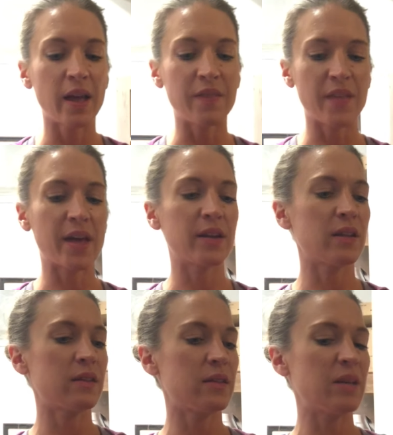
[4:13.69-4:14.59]
And
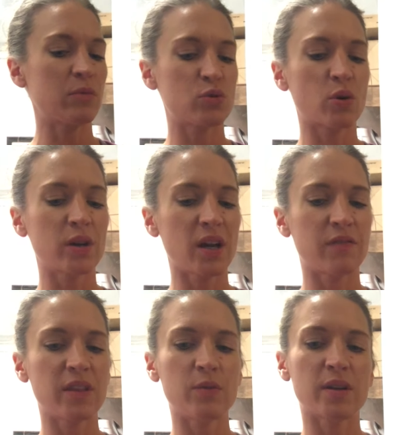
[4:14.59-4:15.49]
then the majority
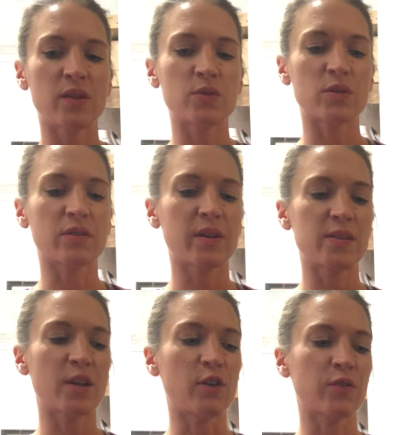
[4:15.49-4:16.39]
of the utensils are
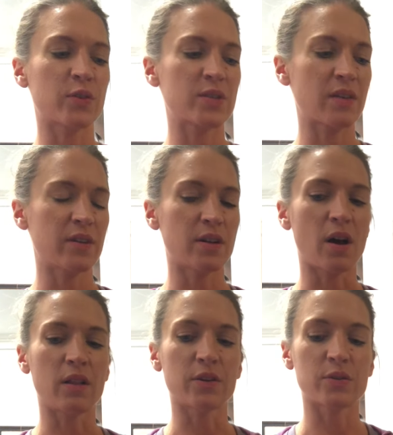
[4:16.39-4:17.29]
on sale for $7.
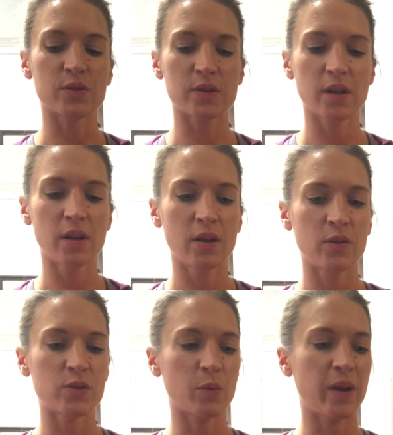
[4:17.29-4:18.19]

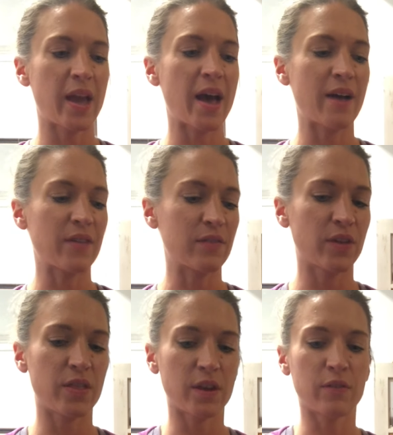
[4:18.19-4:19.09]
So we have
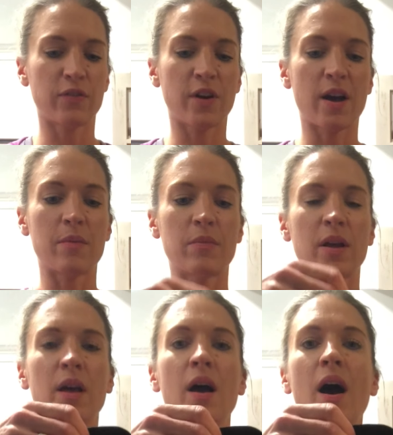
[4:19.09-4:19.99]
everything from
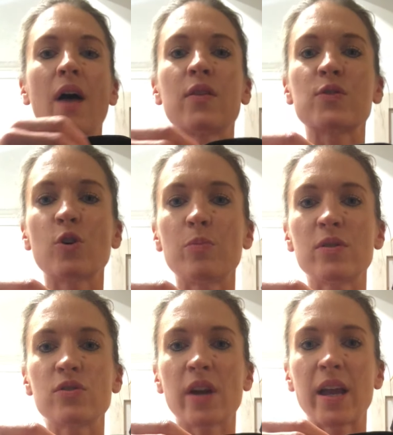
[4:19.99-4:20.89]
uh, the scoop
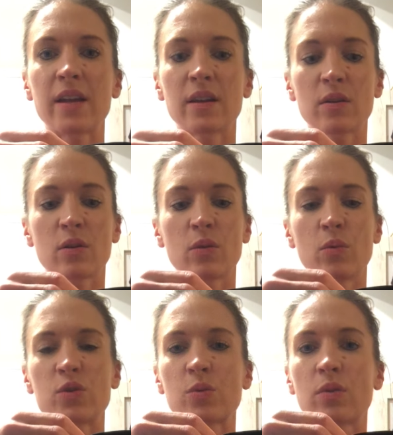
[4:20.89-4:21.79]
and drain,
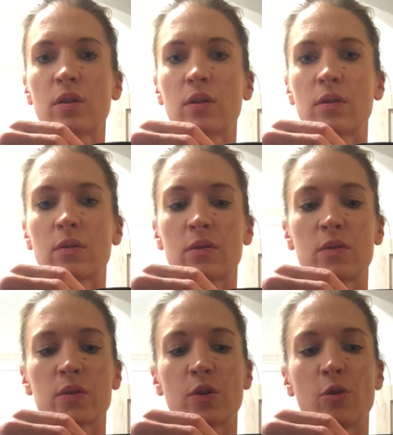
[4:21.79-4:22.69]
which will
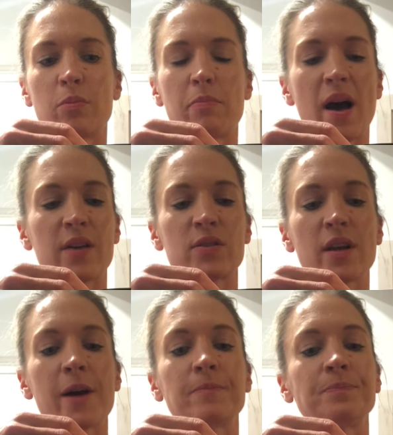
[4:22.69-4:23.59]
scoop
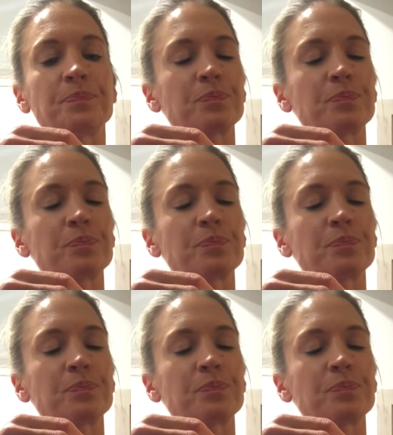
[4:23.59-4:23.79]
pasta